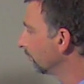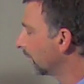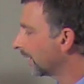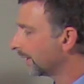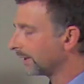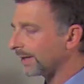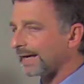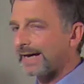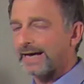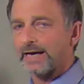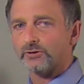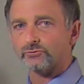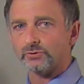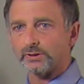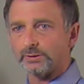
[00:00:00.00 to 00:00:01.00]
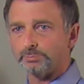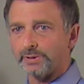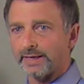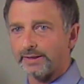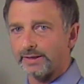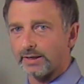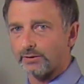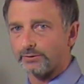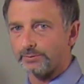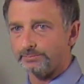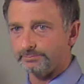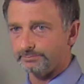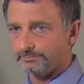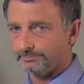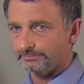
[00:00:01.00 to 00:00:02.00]
money actually paid out?
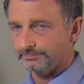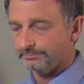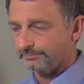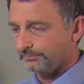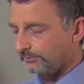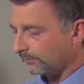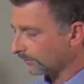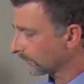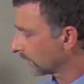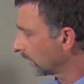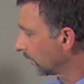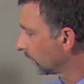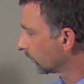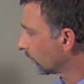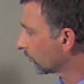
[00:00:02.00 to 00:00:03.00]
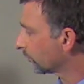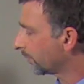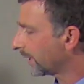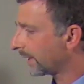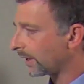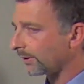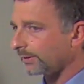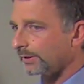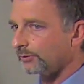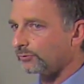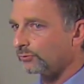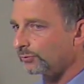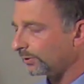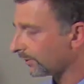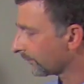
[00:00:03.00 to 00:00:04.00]
So it's paid out in
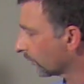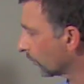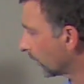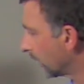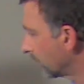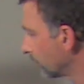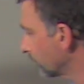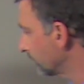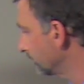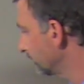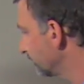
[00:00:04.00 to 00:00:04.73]
two different ways.